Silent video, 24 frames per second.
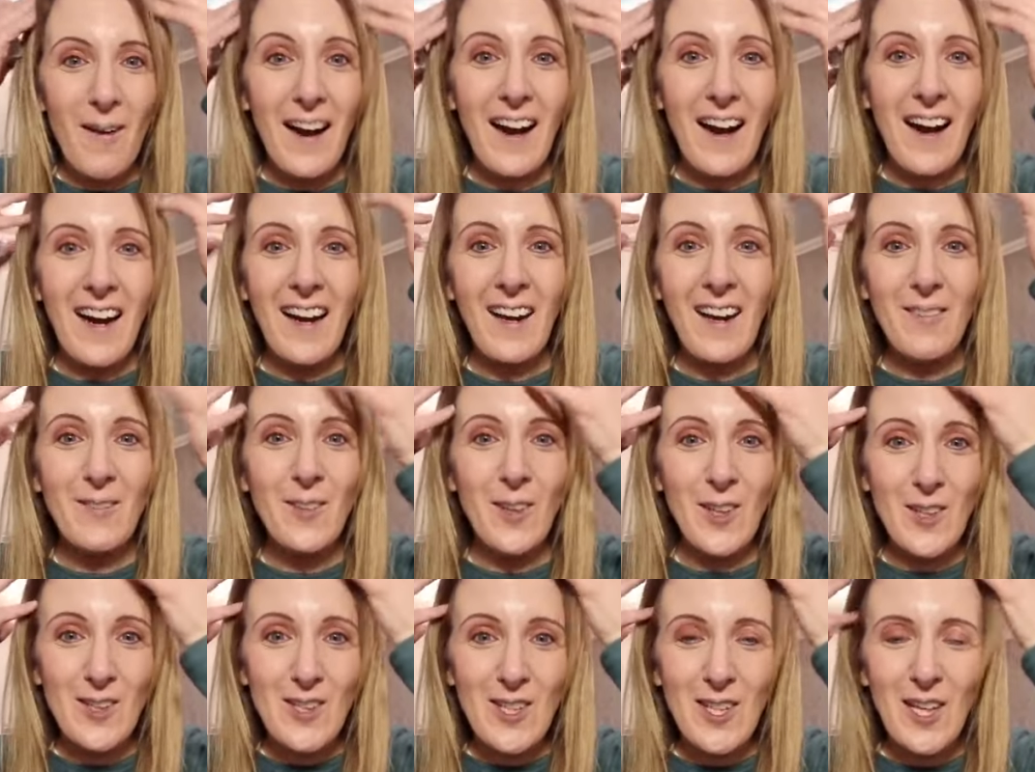I'm
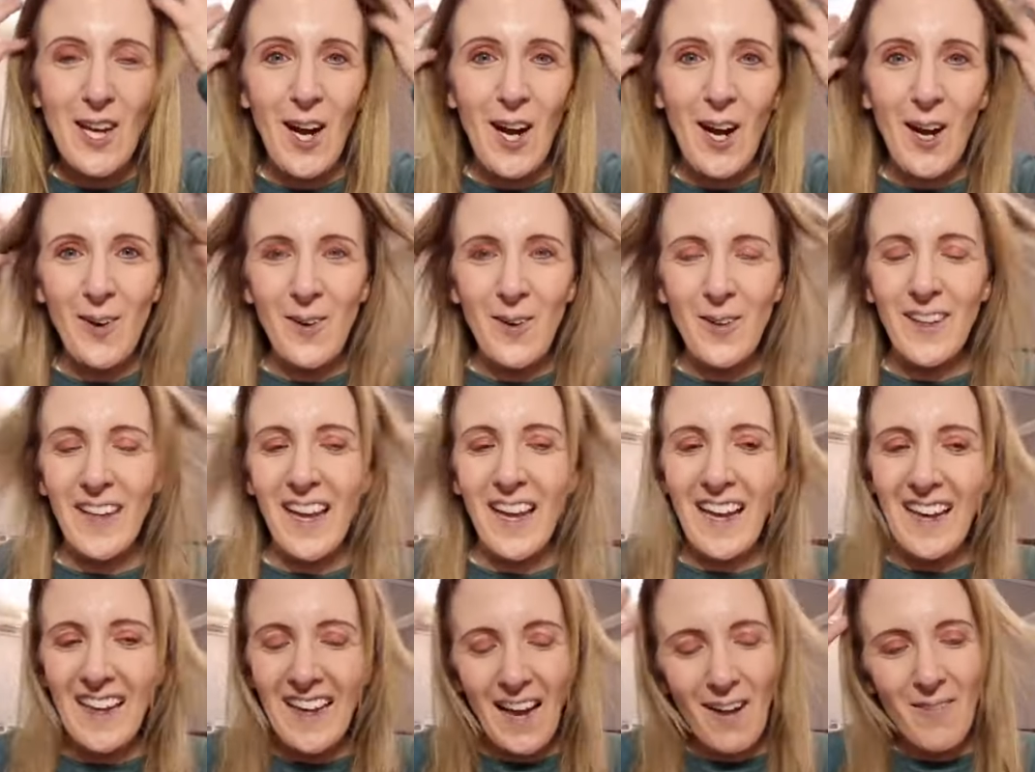good to go.
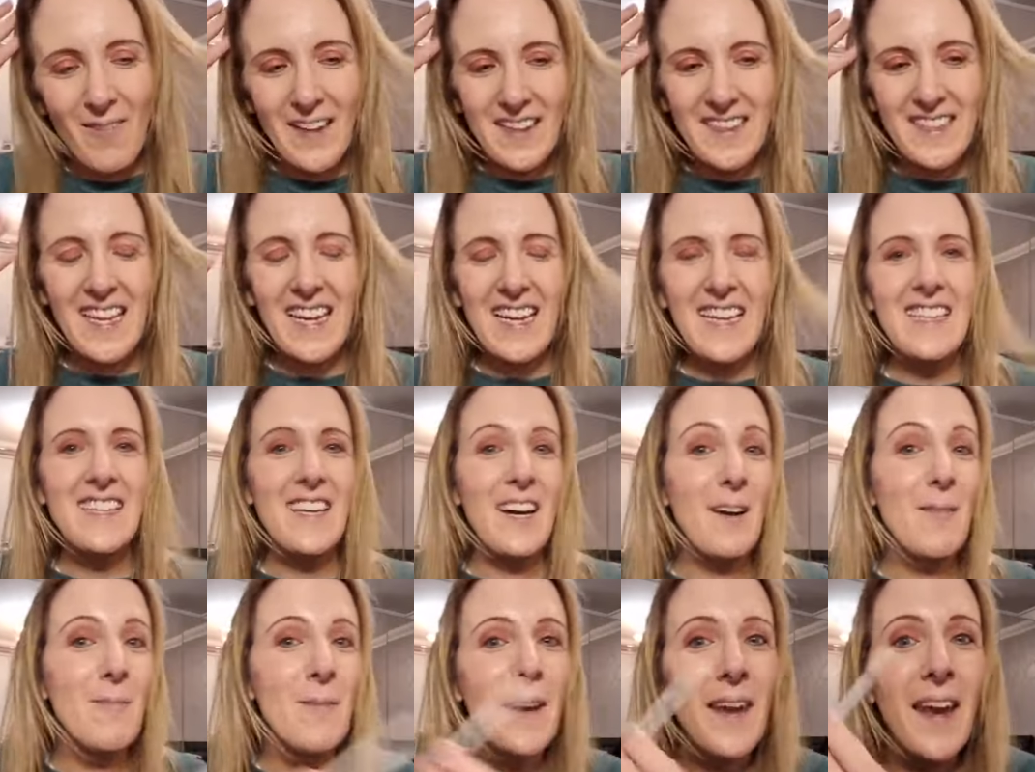Like, get my tea
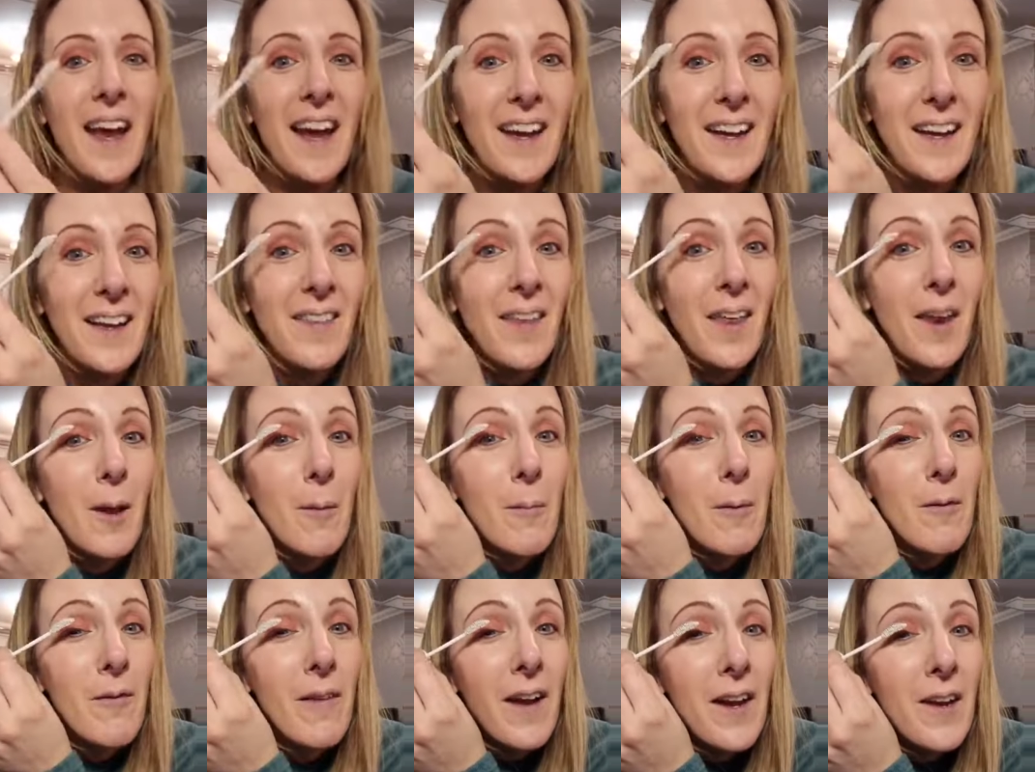down my neck and then I'll
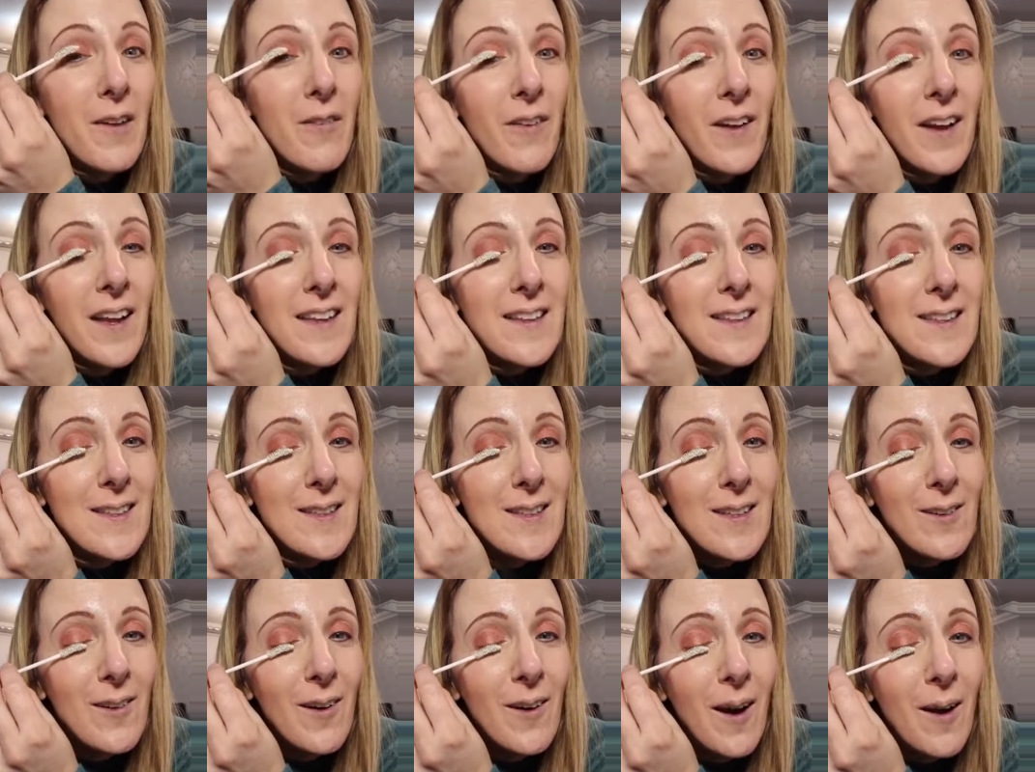be ready for
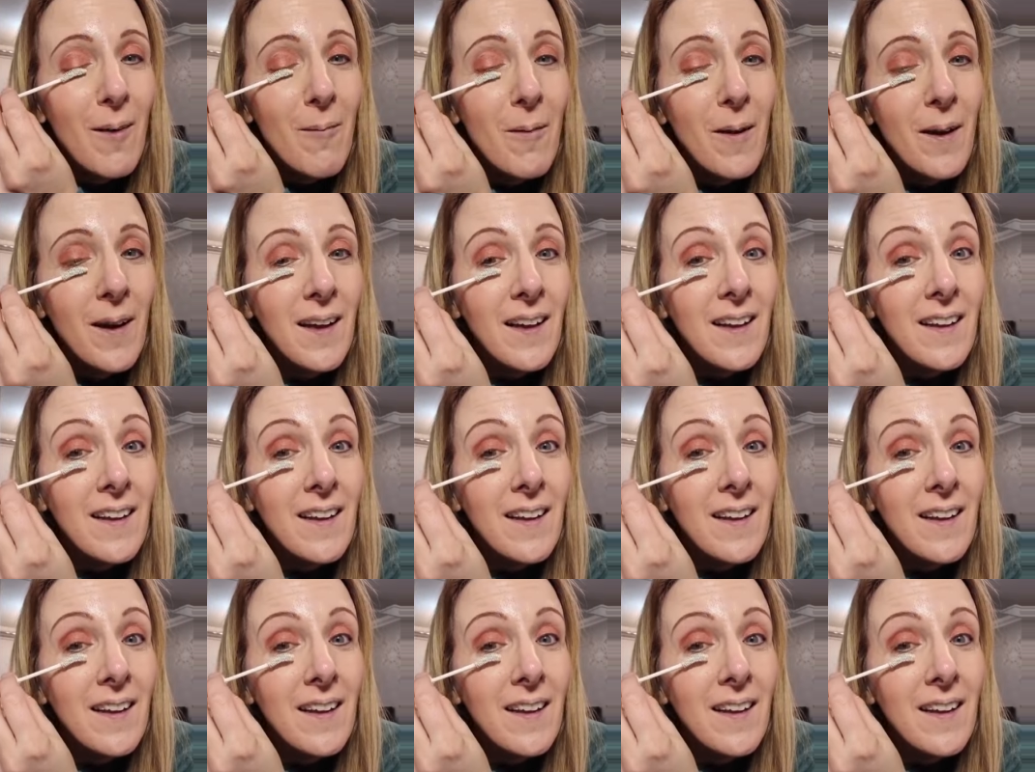Instagram.